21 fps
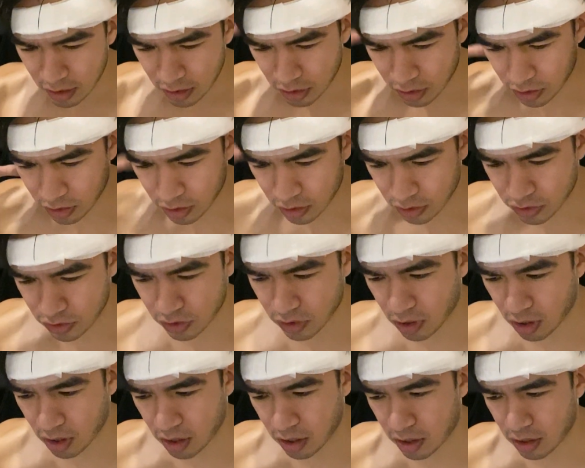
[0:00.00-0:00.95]
The
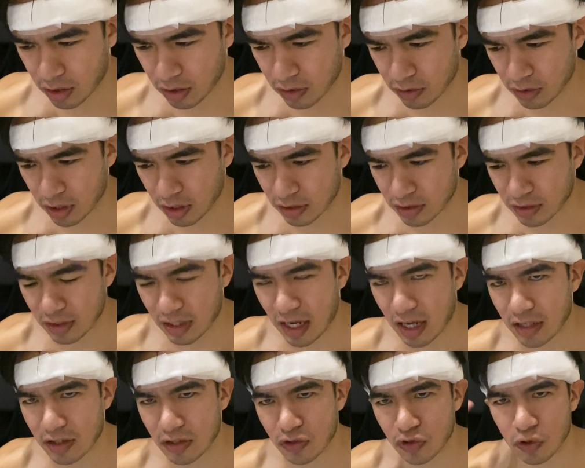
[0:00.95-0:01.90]
scar is
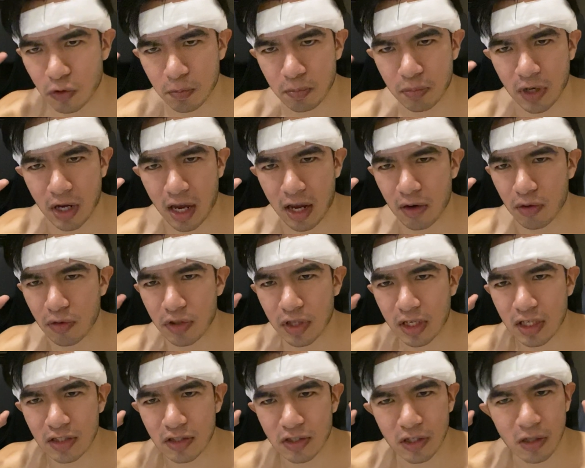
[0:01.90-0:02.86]
not super, I don't
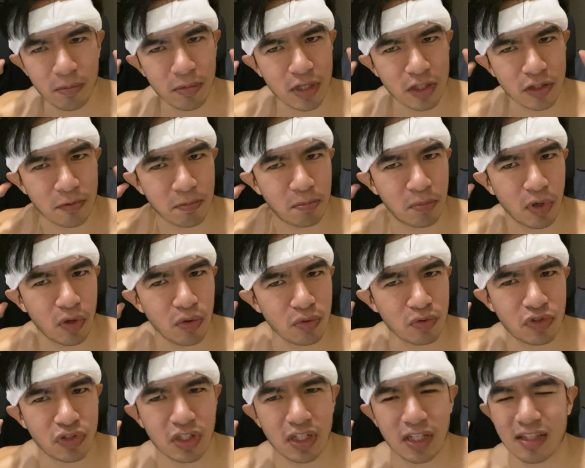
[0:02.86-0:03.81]
think it's going to be as
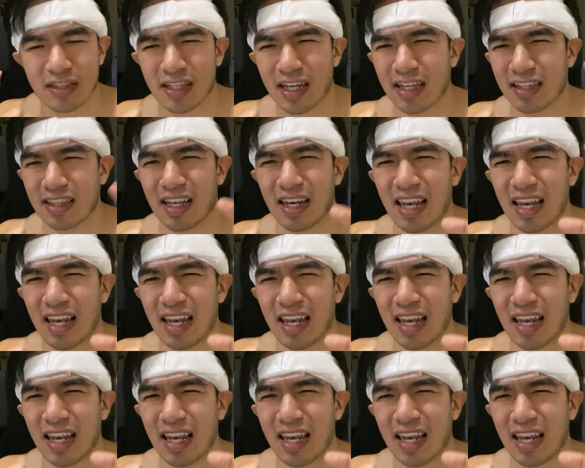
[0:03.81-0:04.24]
bulging and tight.